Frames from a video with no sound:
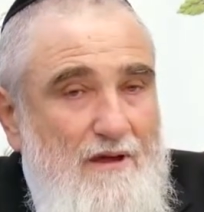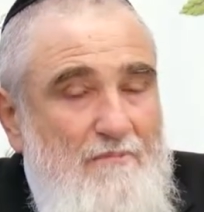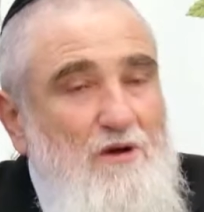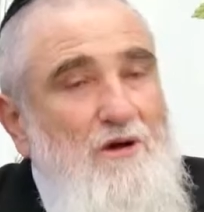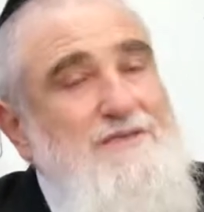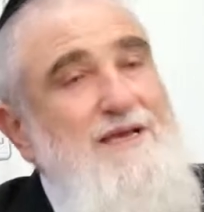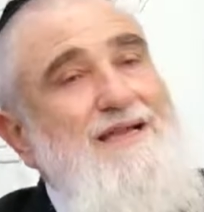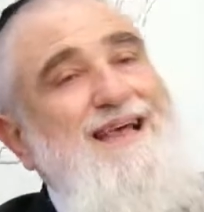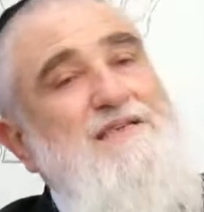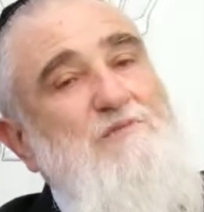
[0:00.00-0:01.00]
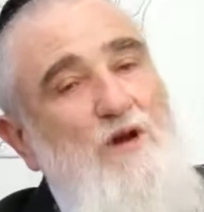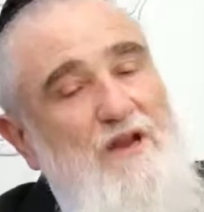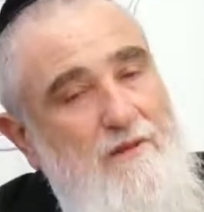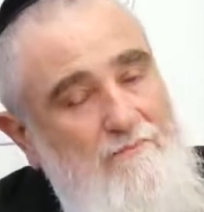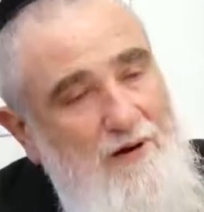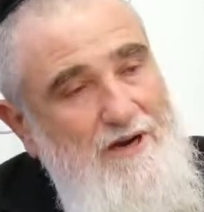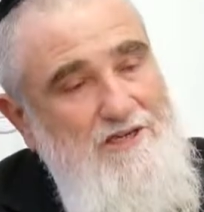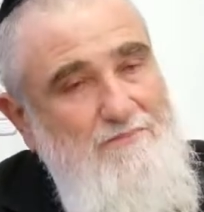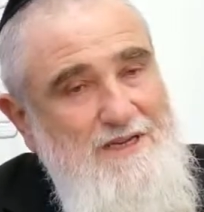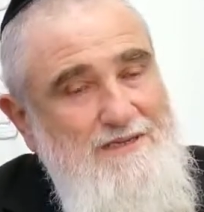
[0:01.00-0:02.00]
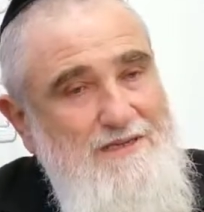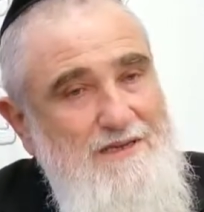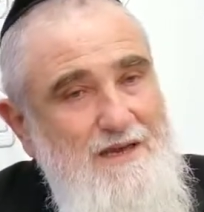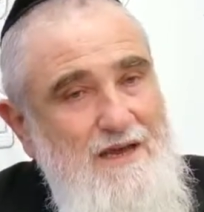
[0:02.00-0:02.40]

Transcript: because that's one of the punishments.